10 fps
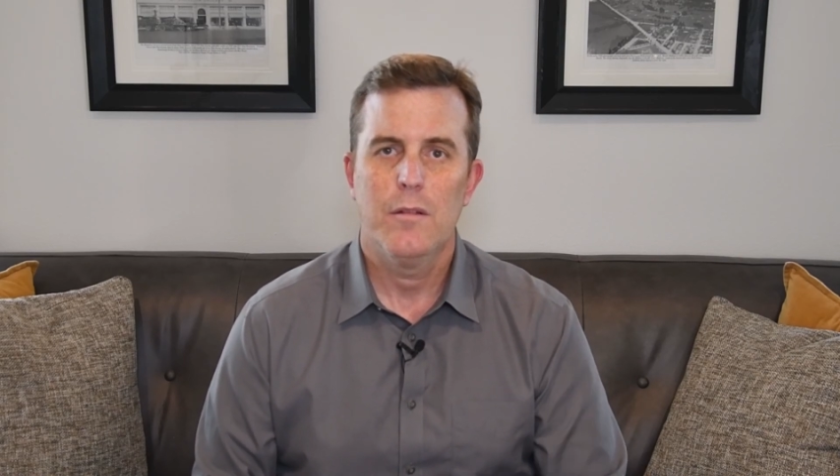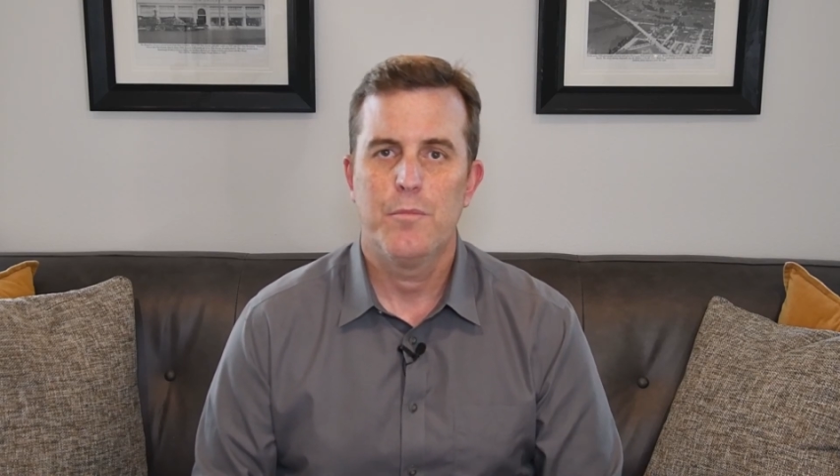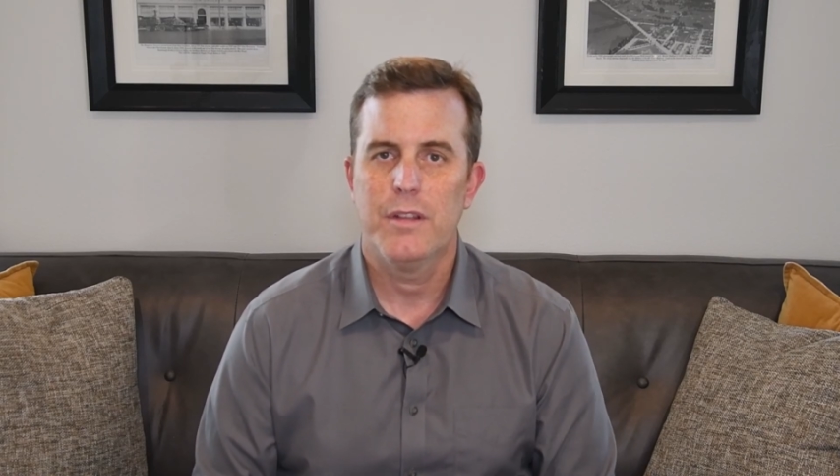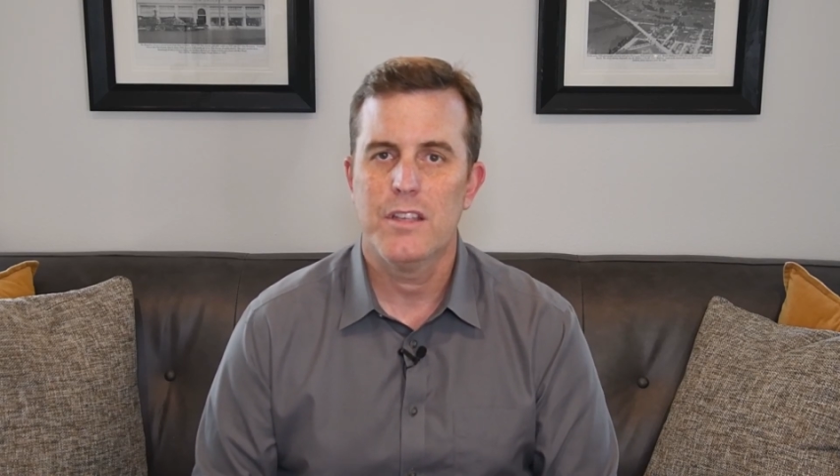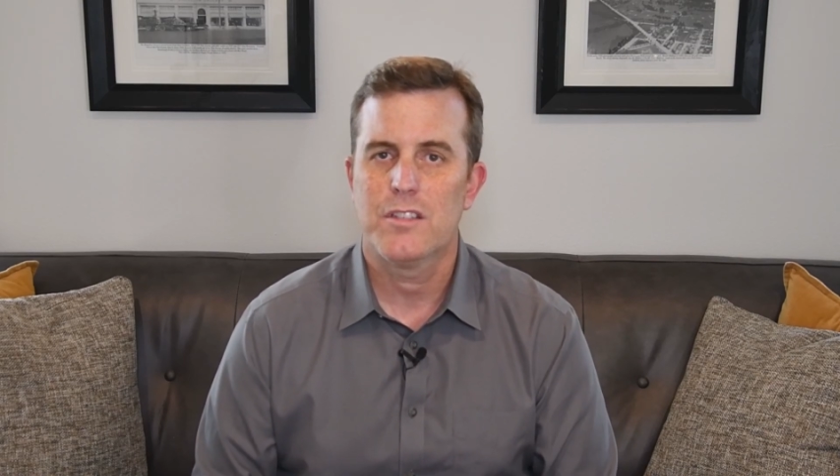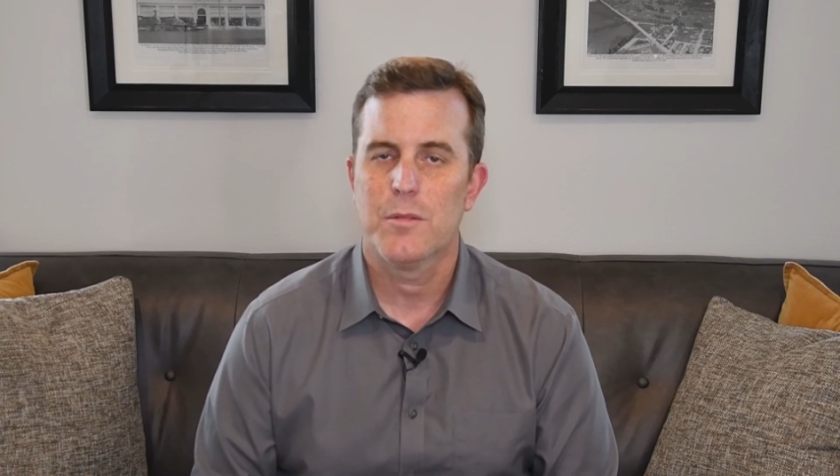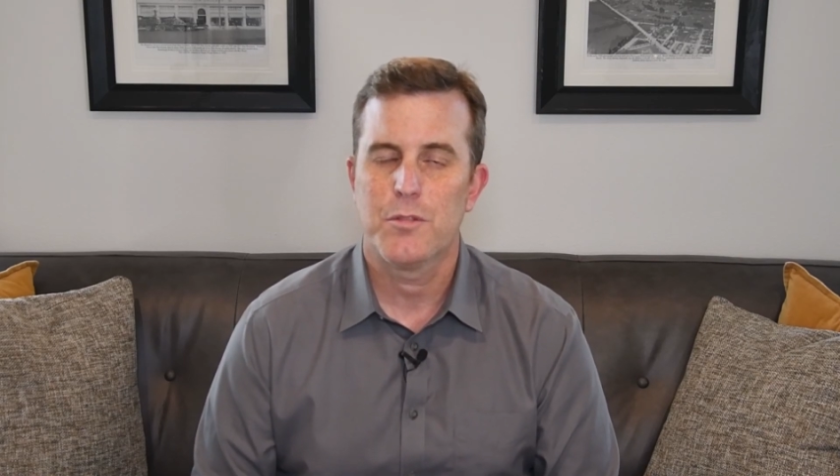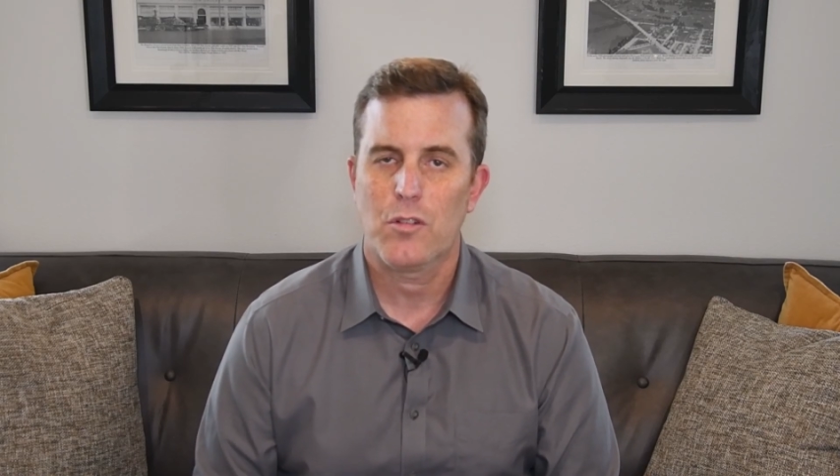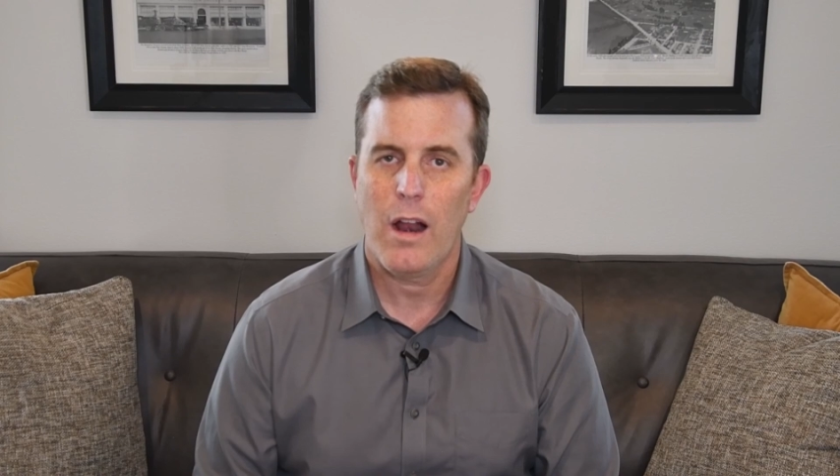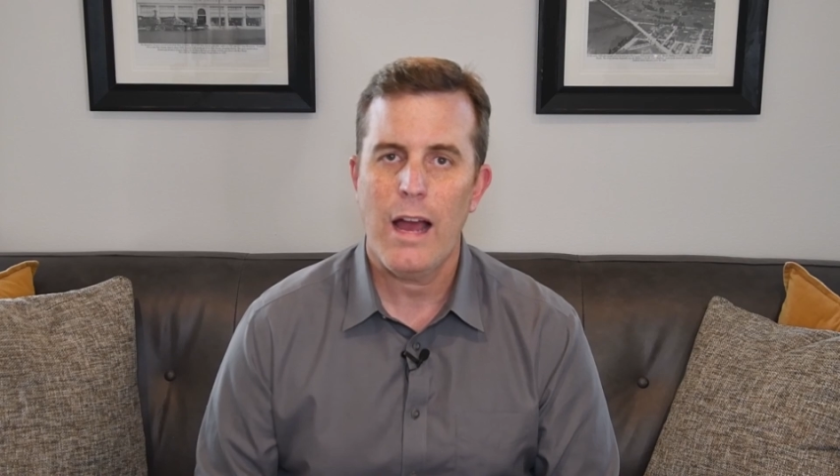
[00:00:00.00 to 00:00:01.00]
please
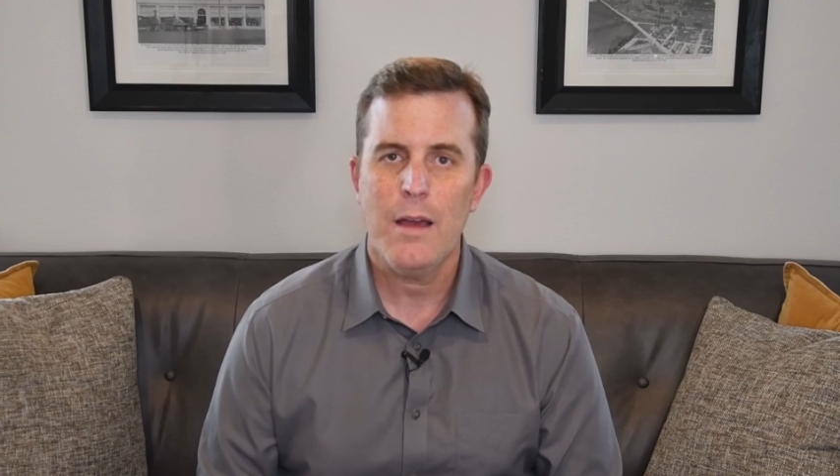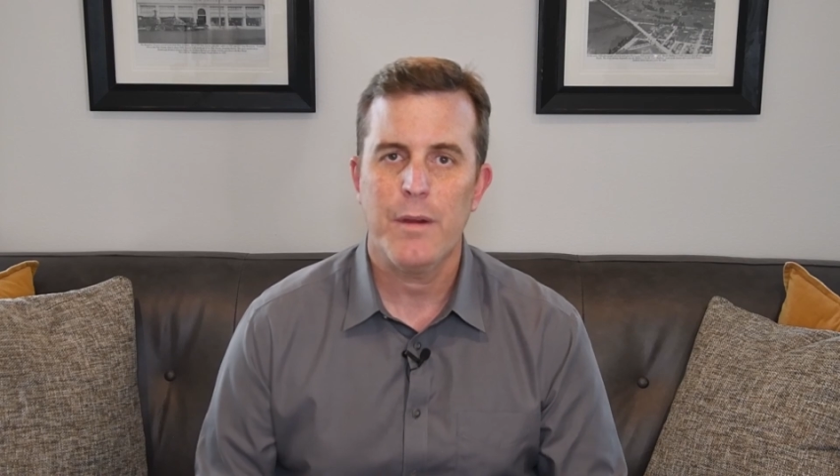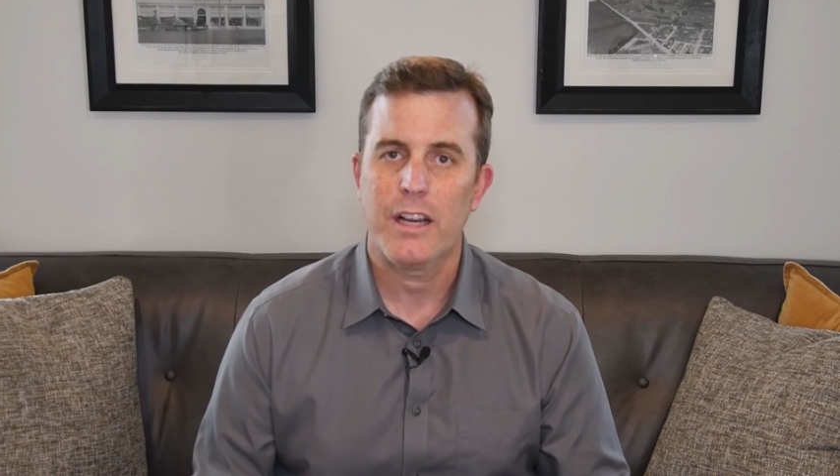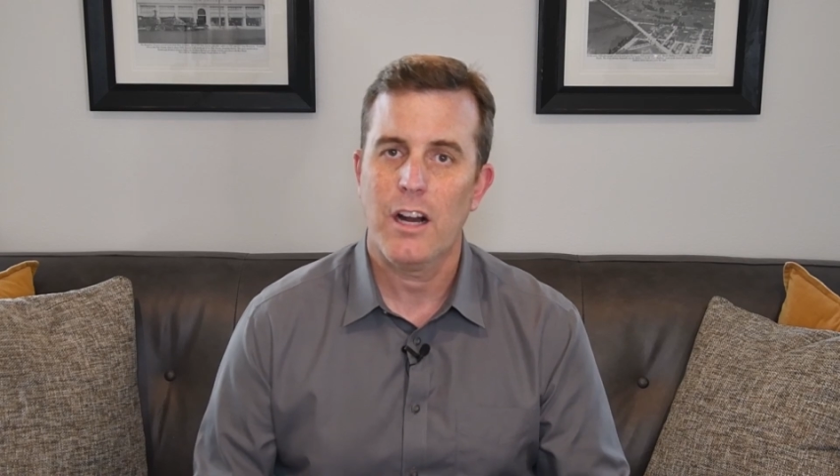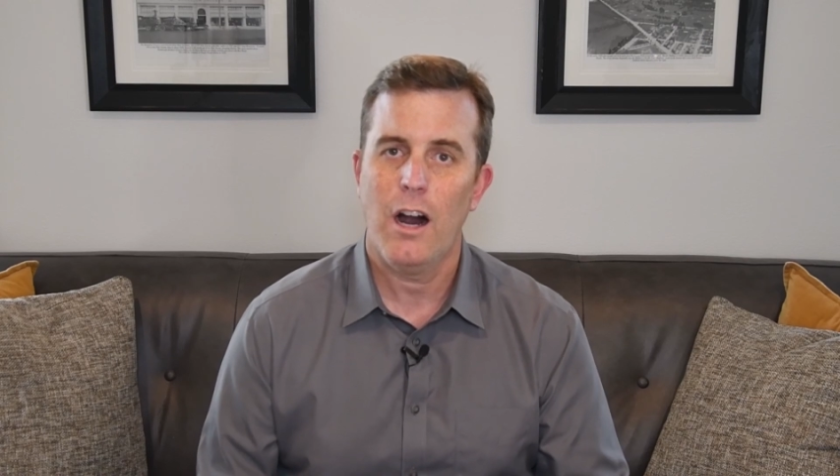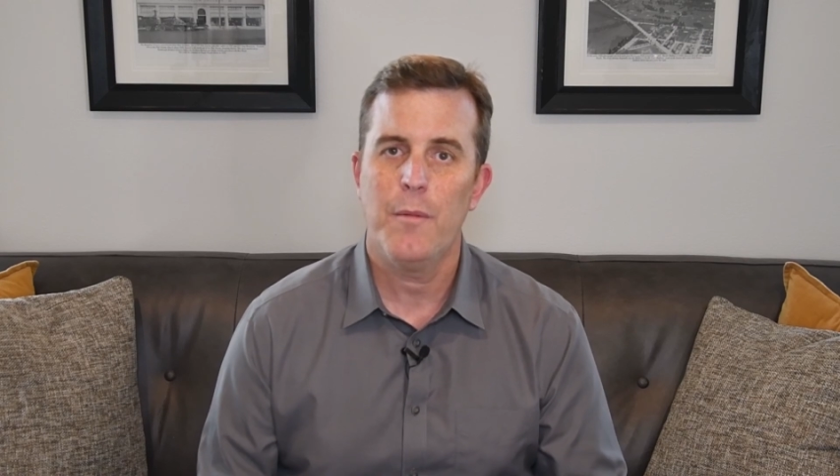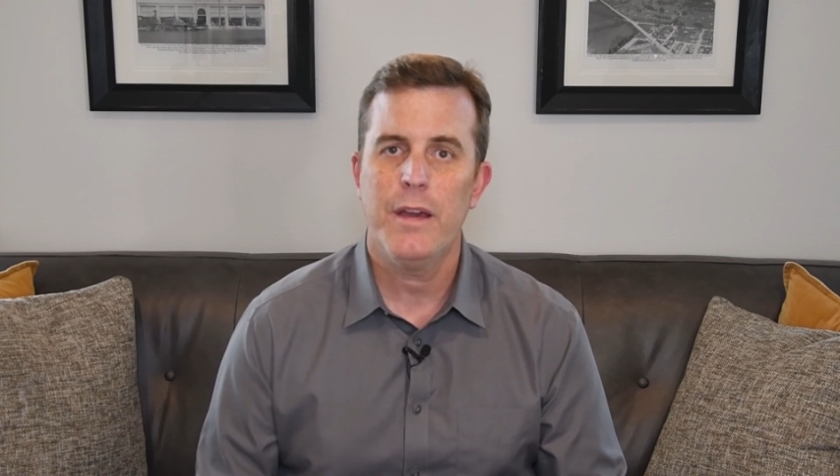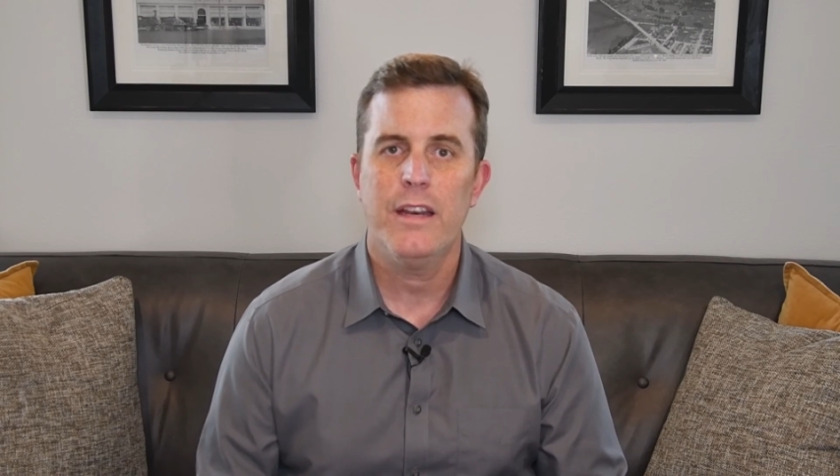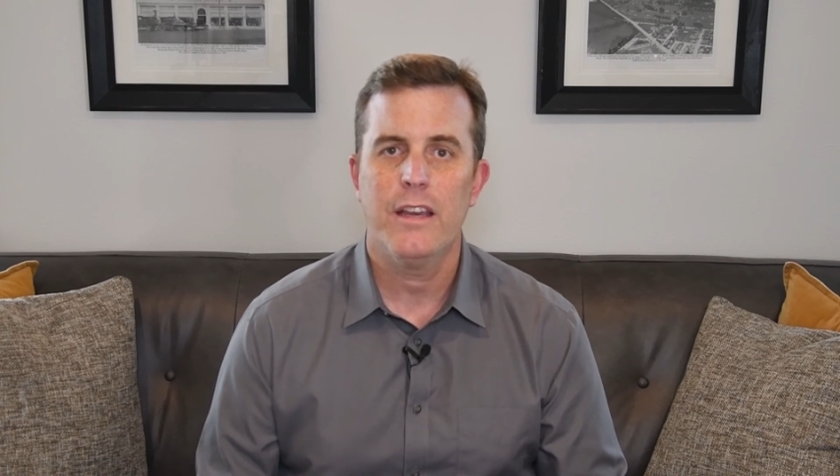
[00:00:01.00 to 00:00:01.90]
subscribe and comment.